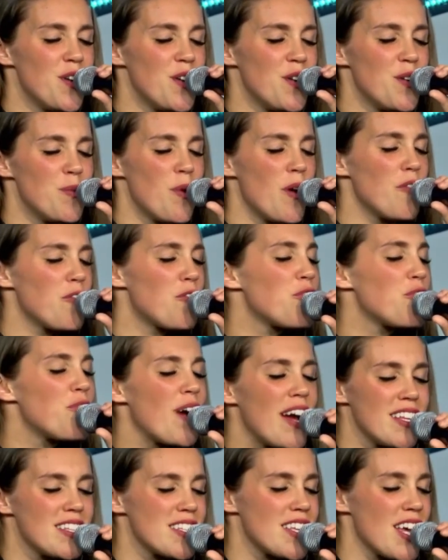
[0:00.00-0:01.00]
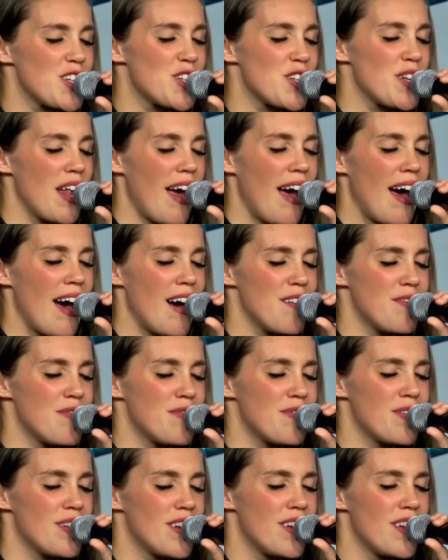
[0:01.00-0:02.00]
what friends I should have.
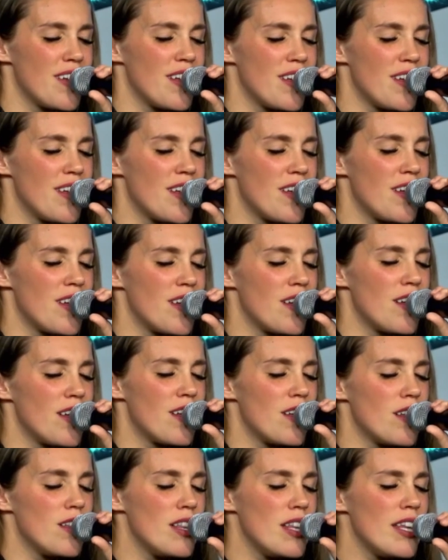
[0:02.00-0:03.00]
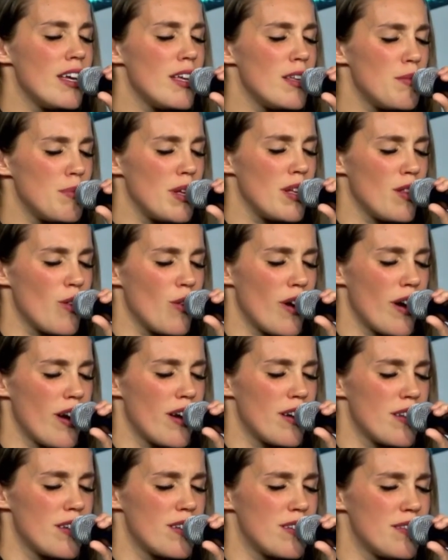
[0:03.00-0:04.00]
Lead me, Lord.
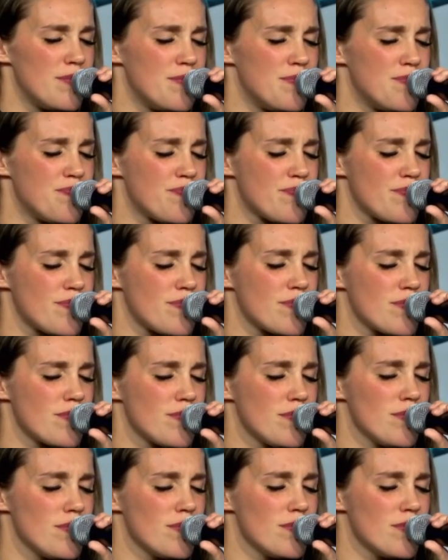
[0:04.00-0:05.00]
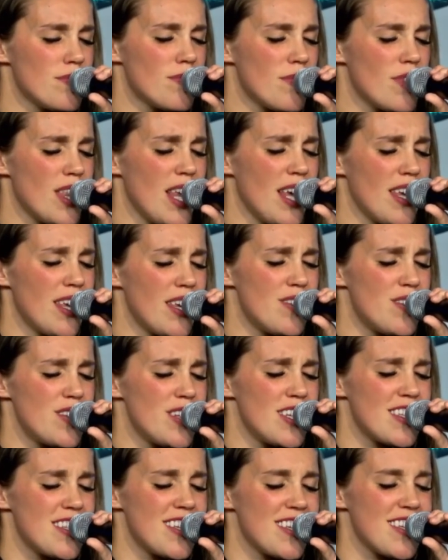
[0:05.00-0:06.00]
Thank you,
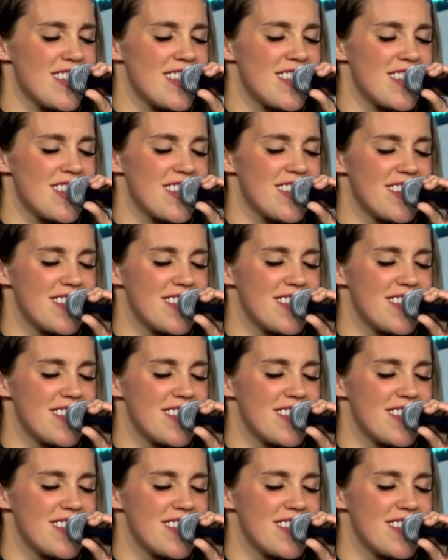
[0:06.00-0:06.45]
Jesus.